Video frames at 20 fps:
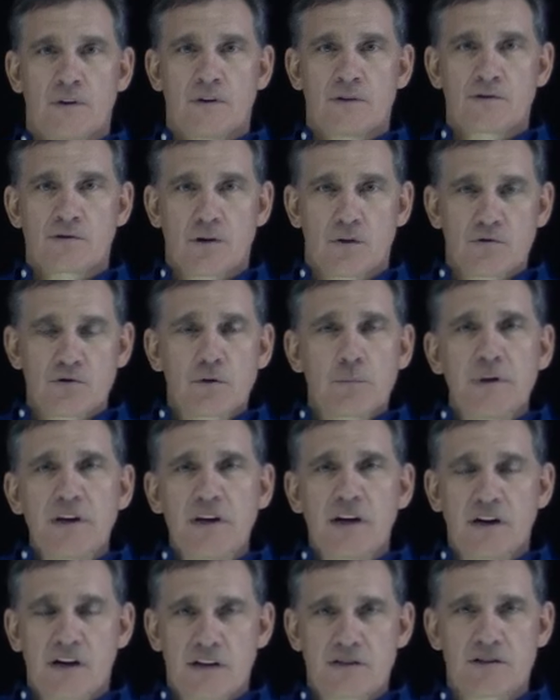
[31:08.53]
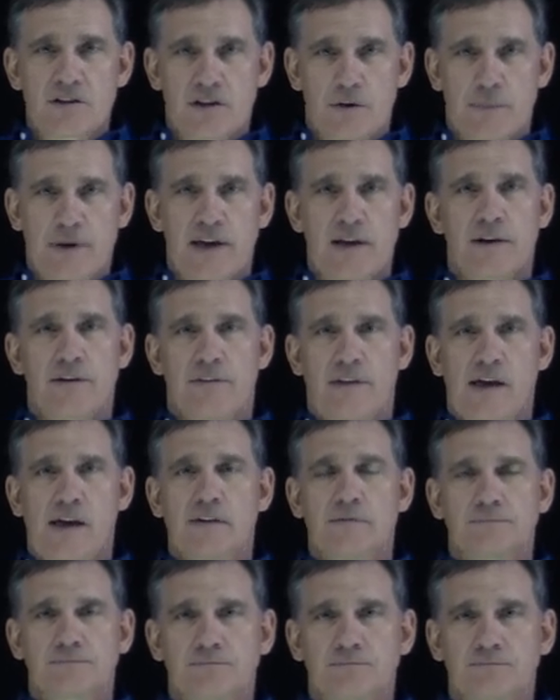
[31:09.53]
Social media doesn't demand
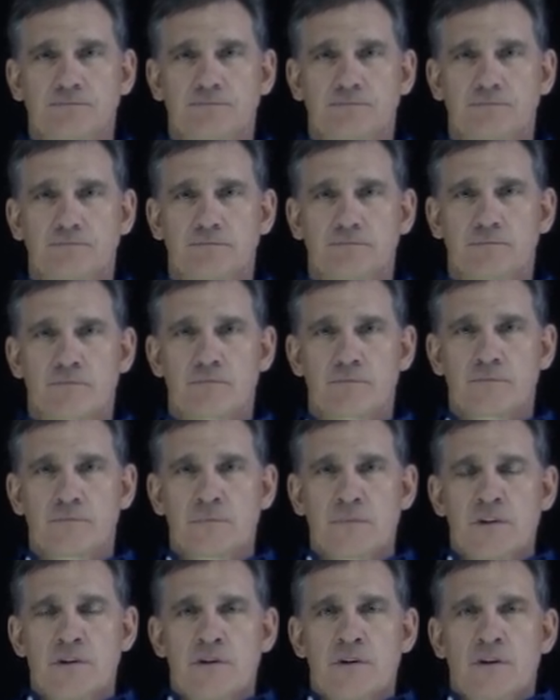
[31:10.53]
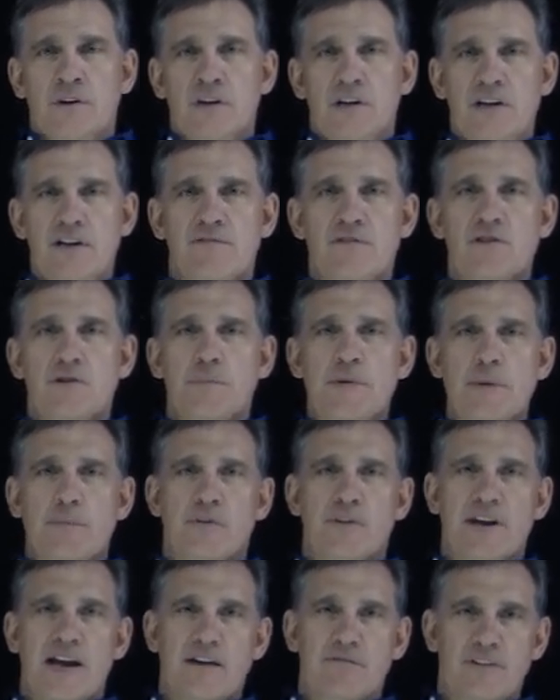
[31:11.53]
that. Even the
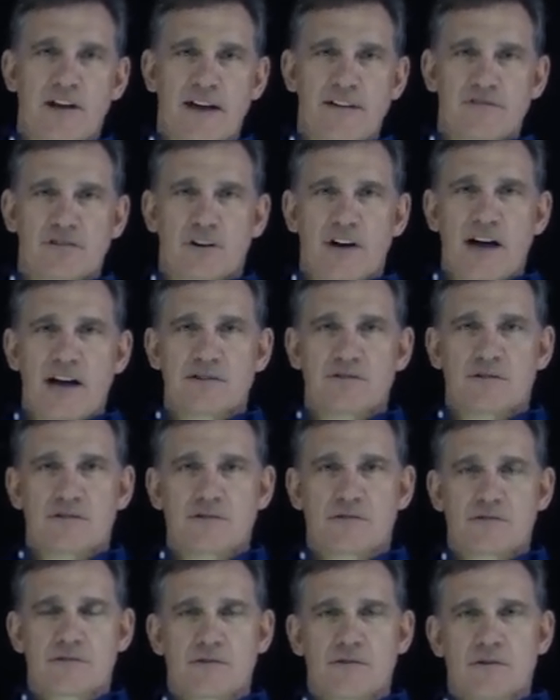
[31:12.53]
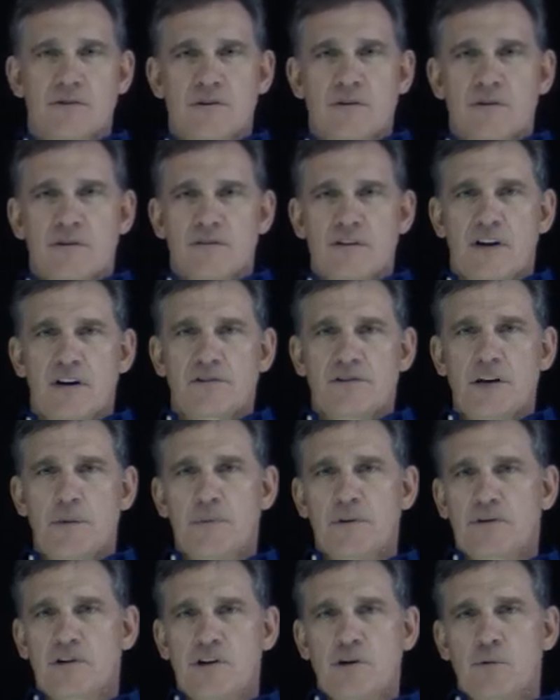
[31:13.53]
people that have live classes, they are
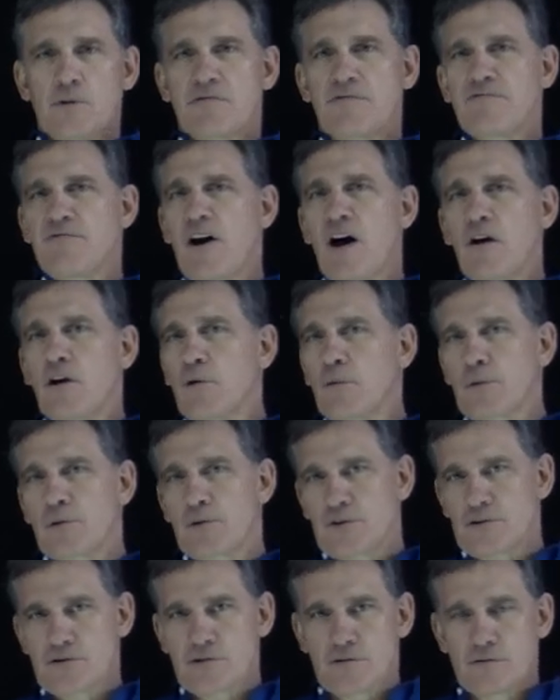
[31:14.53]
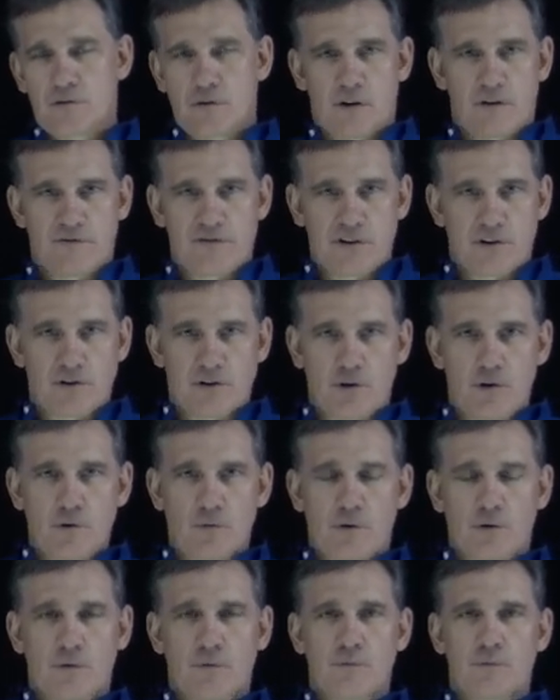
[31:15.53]
typically with followers of their
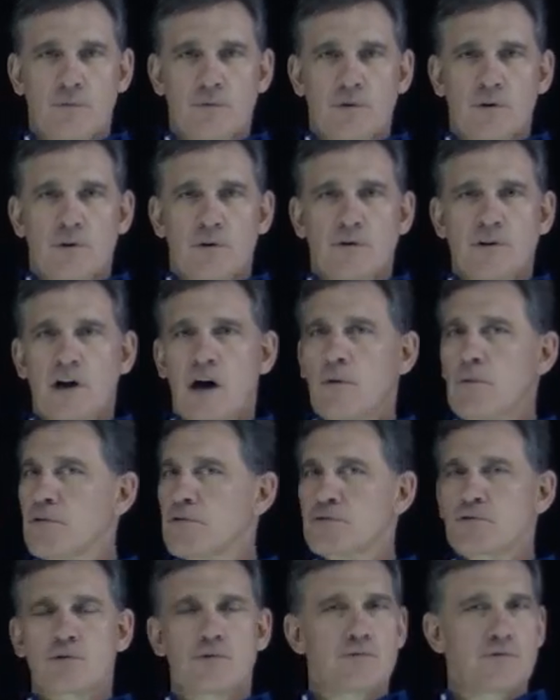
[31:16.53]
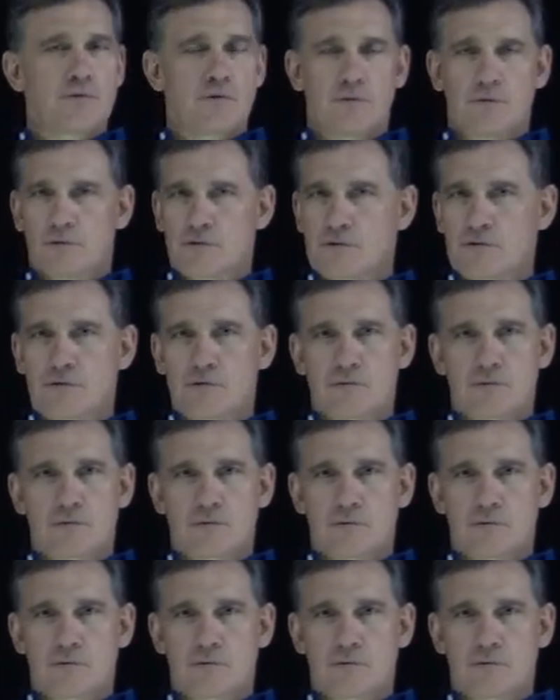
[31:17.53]
guru, not with true students.